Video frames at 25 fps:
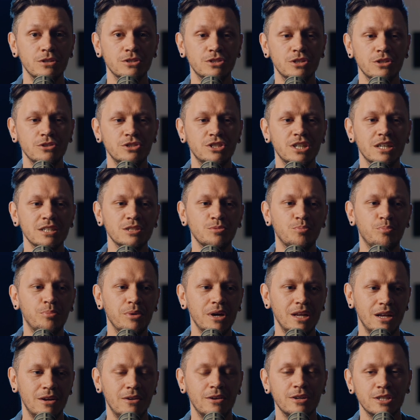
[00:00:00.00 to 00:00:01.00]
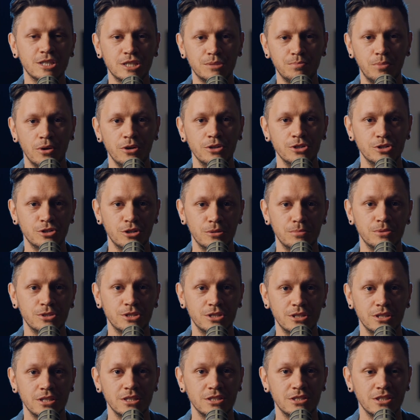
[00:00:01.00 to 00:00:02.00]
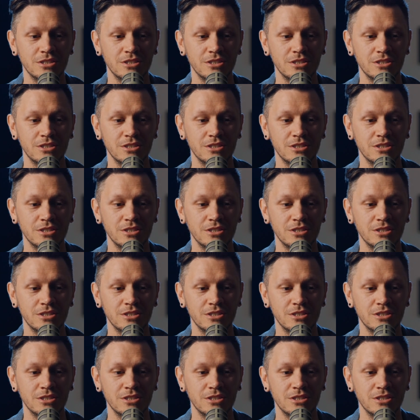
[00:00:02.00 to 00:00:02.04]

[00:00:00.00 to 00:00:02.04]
So just better exposure opportunities.